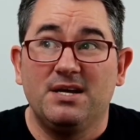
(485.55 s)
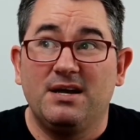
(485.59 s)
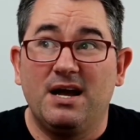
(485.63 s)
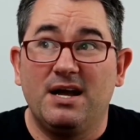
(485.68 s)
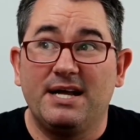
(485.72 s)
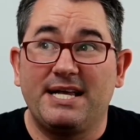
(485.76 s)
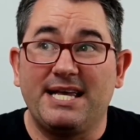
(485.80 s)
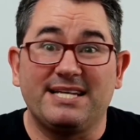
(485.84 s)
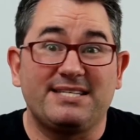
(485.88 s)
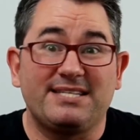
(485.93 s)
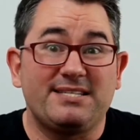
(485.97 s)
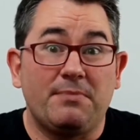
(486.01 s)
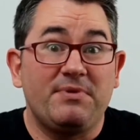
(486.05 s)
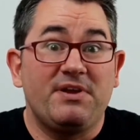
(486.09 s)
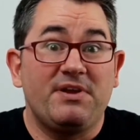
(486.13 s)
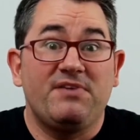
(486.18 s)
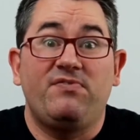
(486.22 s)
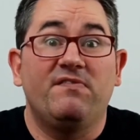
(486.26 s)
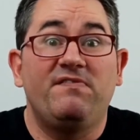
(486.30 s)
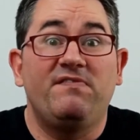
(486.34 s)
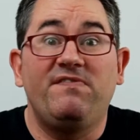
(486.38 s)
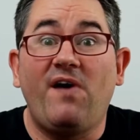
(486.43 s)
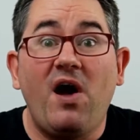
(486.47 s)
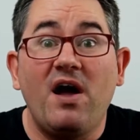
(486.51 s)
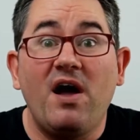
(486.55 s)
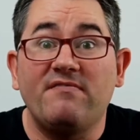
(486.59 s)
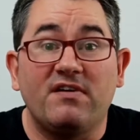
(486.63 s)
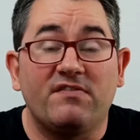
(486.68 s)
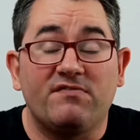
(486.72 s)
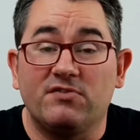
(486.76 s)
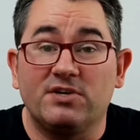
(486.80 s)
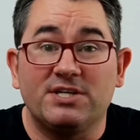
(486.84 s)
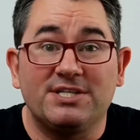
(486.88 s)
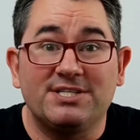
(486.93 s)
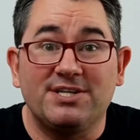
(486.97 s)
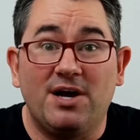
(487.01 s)
uh, get somebody from Fiverr,
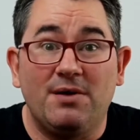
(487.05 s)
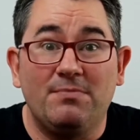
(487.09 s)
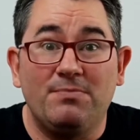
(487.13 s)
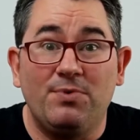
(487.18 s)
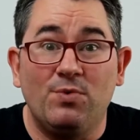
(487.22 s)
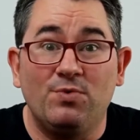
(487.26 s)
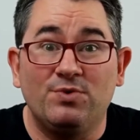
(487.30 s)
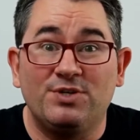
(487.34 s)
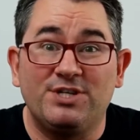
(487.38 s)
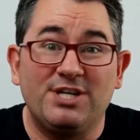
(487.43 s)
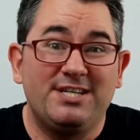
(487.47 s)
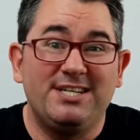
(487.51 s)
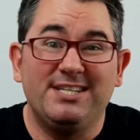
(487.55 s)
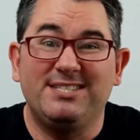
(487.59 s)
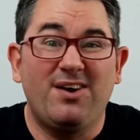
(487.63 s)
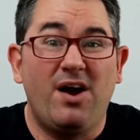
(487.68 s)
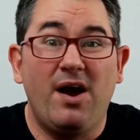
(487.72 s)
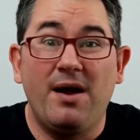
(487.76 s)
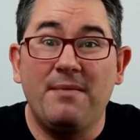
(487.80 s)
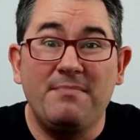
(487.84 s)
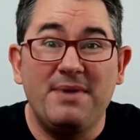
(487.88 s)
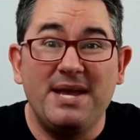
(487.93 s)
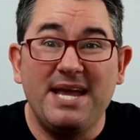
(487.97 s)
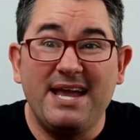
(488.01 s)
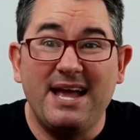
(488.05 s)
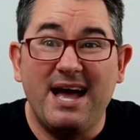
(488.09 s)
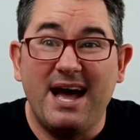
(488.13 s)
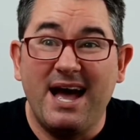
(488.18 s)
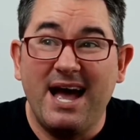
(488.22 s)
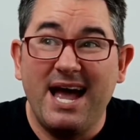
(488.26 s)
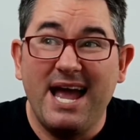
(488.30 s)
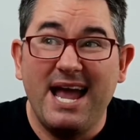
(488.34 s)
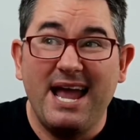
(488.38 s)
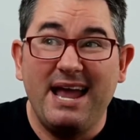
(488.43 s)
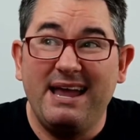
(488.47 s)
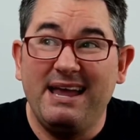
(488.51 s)
for example, to design me
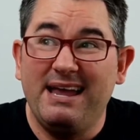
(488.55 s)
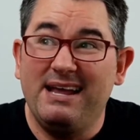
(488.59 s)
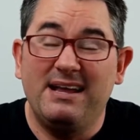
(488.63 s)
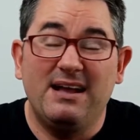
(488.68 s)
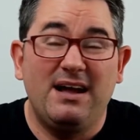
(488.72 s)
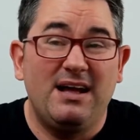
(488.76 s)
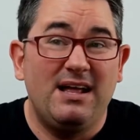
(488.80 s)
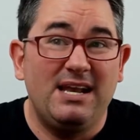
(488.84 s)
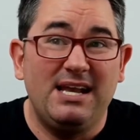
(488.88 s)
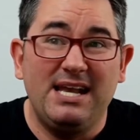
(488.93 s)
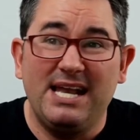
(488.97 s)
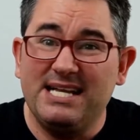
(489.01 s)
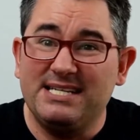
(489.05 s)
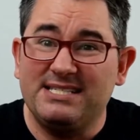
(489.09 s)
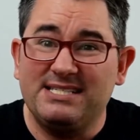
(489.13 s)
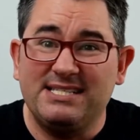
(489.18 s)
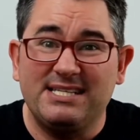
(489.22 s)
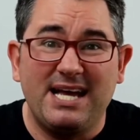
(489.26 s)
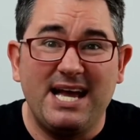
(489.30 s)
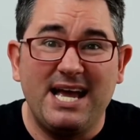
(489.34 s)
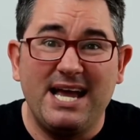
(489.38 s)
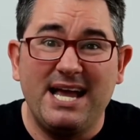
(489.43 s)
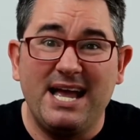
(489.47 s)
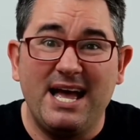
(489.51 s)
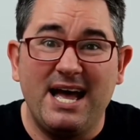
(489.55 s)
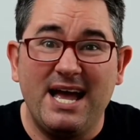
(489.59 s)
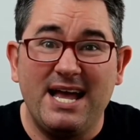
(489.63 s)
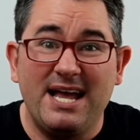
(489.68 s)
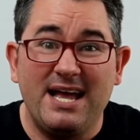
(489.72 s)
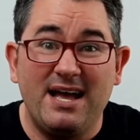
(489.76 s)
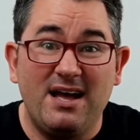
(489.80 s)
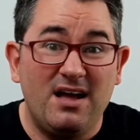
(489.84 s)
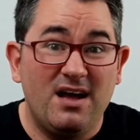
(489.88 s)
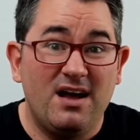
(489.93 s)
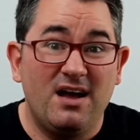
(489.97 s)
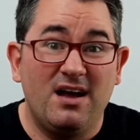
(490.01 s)
a, uh, let's say, uh,
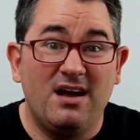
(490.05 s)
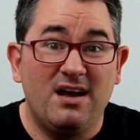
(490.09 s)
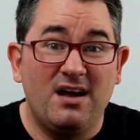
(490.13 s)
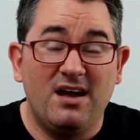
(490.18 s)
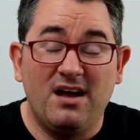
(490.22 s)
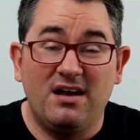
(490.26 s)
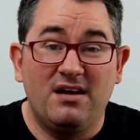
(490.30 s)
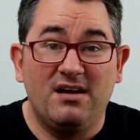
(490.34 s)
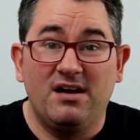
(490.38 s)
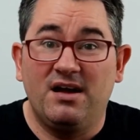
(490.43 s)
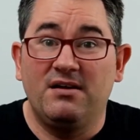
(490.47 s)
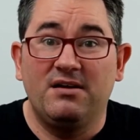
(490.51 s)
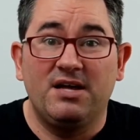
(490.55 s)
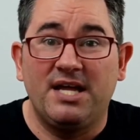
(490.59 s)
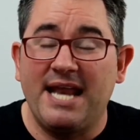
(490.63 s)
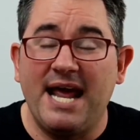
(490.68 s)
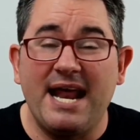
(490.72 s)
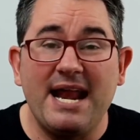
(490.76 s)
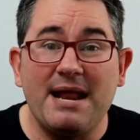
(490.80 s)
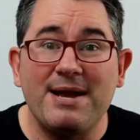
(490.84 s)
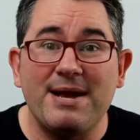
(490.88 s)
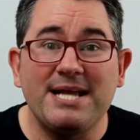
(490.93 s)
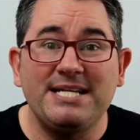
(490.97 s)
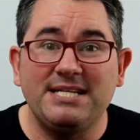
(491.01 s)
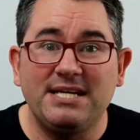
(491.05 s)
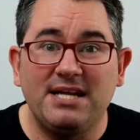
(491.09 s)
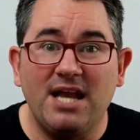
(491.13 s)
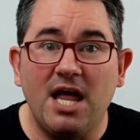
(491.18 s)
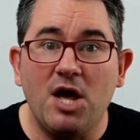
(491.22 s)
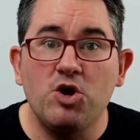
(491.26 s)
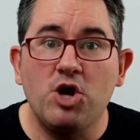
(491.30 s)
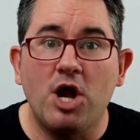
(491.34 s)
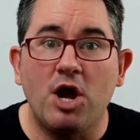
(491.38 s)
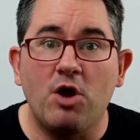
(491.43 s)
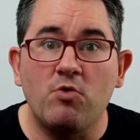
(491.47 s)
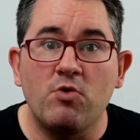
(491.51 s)
a, an animated
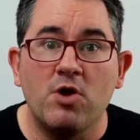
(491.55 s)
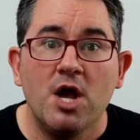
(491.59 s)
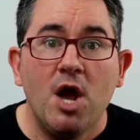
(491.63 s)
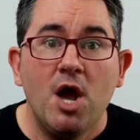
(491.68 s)
logo,